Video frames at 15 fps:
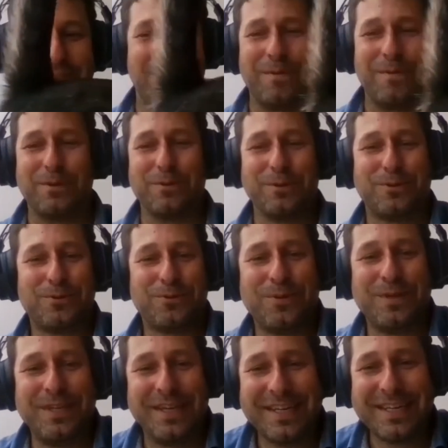very good to
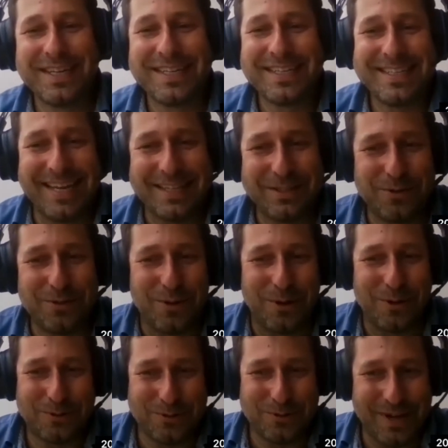hear that you
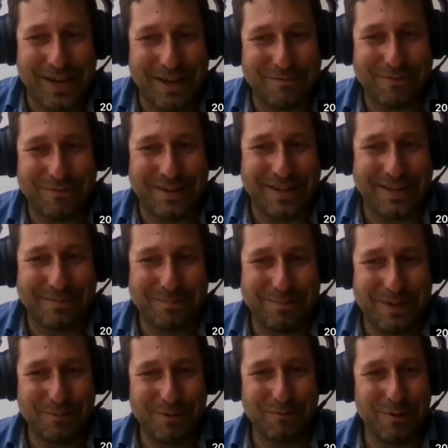also have uh,
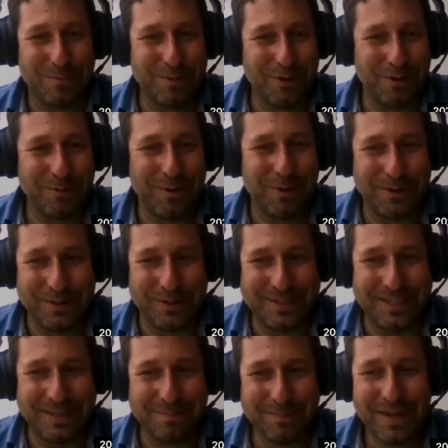people from Europe on your
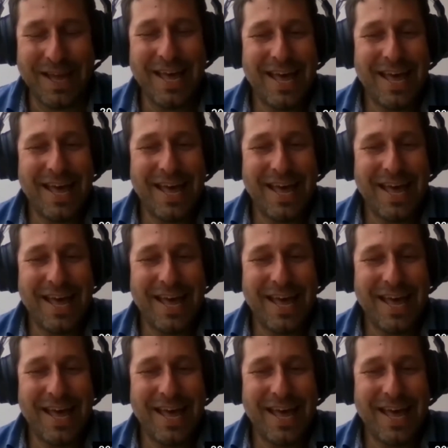team.